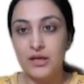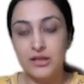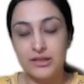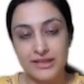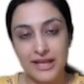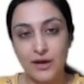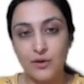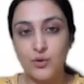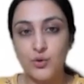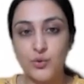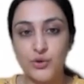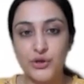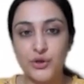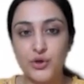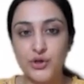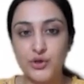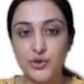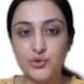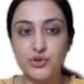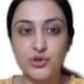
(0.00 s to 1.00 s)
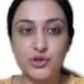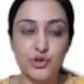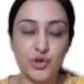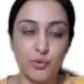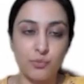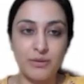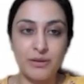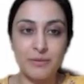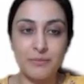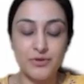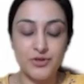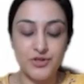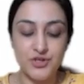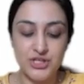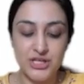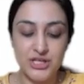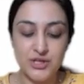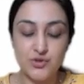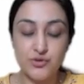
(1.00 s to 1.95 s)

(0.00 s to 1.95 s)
Now going on to the topic per se.